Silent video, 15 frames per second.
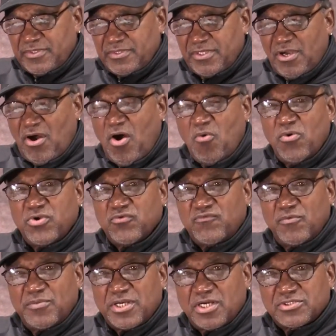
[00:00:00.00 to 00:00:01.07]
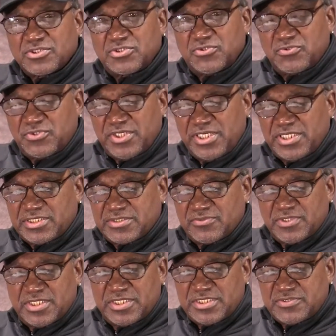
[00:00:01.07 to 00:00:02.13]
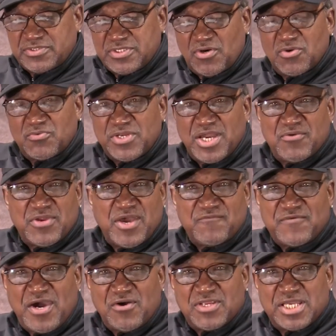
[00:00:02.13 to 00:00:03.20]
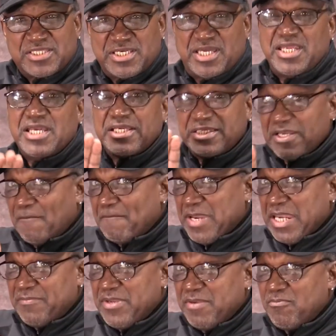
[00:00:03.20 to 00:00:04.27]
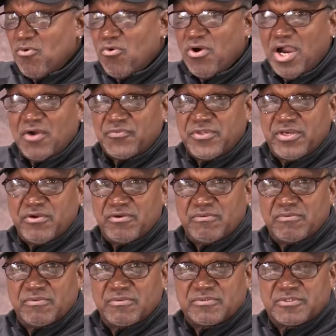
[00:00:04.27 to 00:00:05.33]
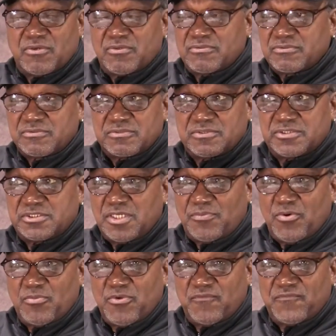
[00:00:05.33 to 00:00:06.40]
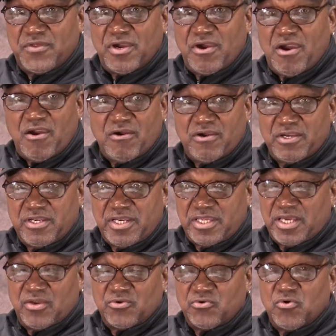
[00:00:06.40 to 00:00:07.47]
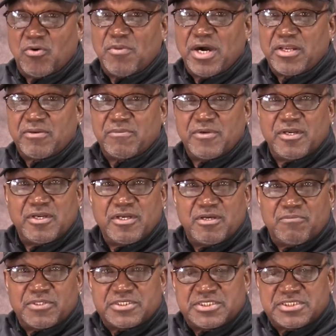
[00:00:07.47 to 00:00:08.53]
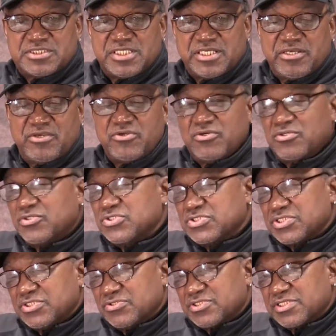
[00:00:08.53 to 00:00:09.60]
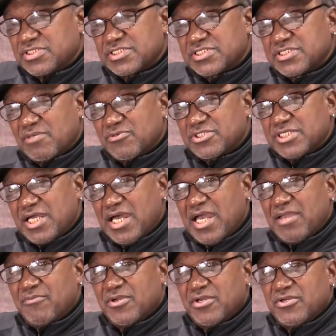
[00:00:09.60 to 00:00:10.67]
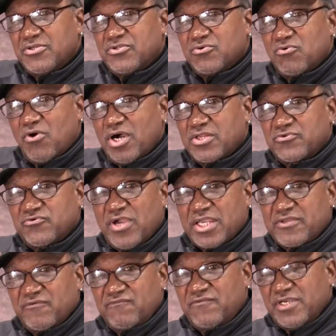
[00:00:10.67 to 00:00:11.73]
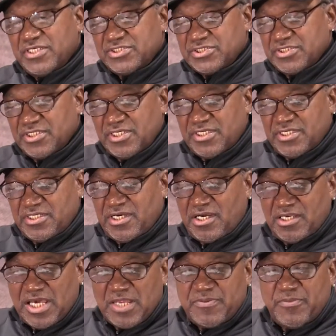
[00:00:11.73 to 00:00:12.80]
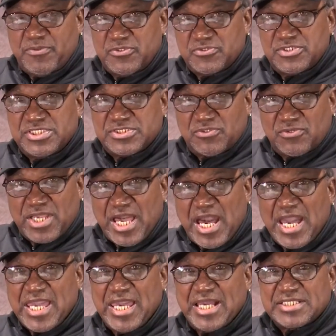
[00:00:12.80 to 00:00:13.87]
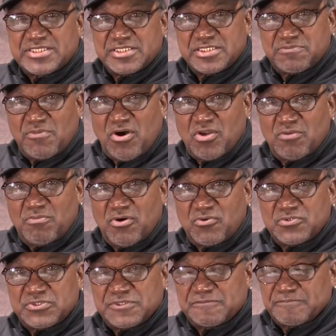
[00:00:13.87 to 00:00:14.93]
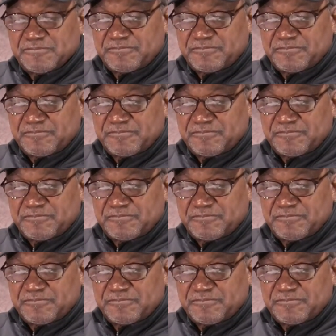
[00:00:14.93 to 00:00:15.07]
They're all wonderful because of 2 things. And this is the only one I found like that. There may be more out there. Don't jump on me if there are, and I don't know about them. But this thing here you can use in the summertime to go out and track your fish. A lot of people use these on kayaks and smaller boats.